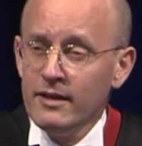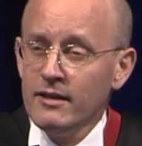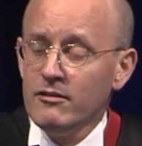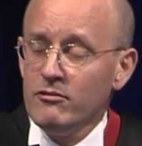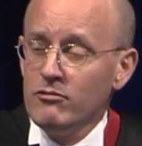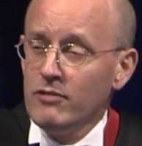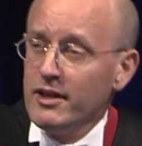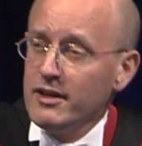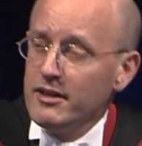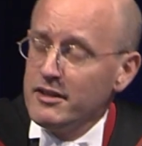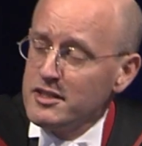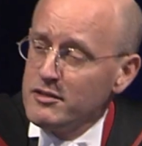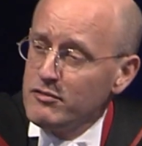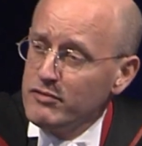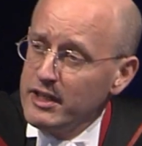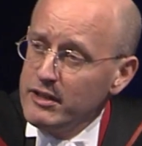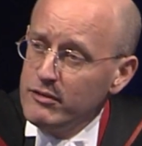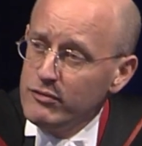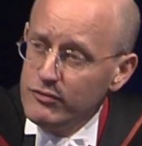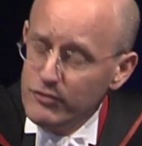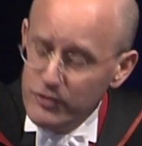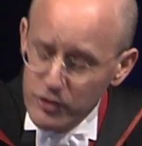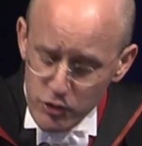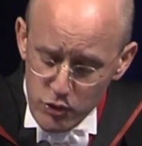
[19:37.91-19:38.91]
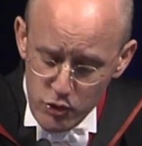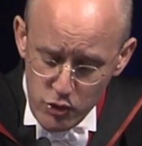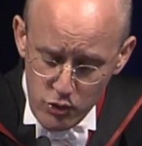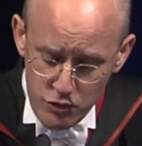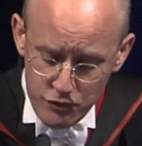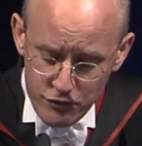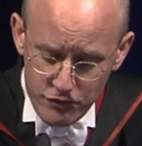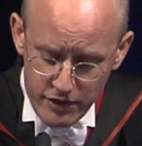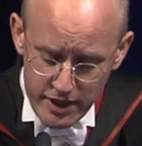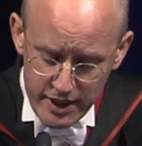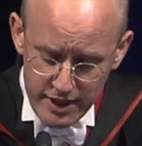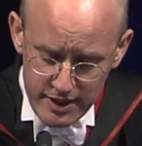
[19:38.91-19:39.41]
relatively few
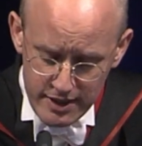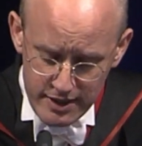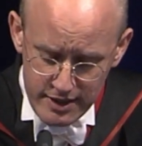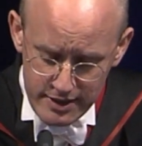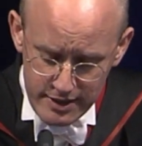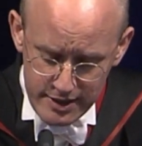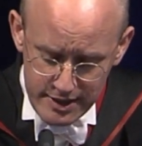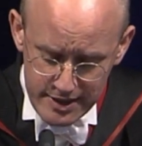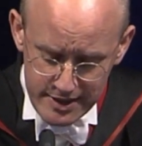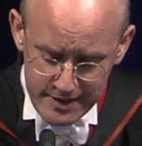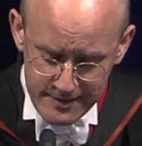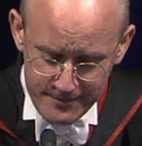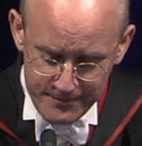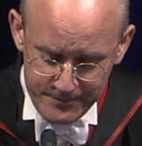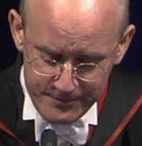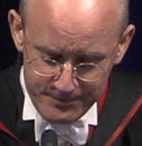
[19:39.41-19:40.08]
friends,